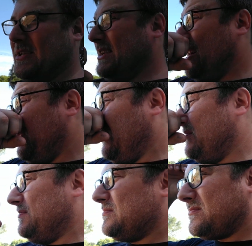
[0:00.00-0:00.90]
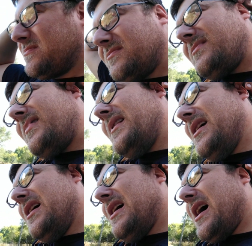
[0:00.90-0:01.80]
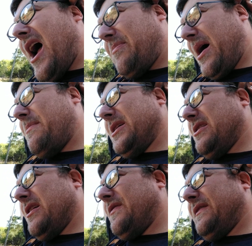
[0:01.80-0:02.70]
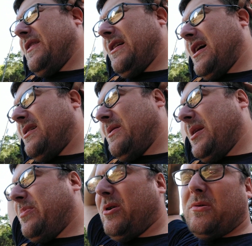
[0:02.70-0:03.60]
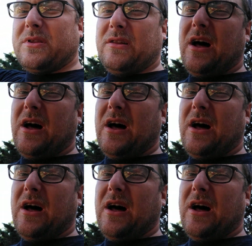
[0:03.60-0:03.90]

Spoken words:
myself. I probably could if I figured out a way to pull it with a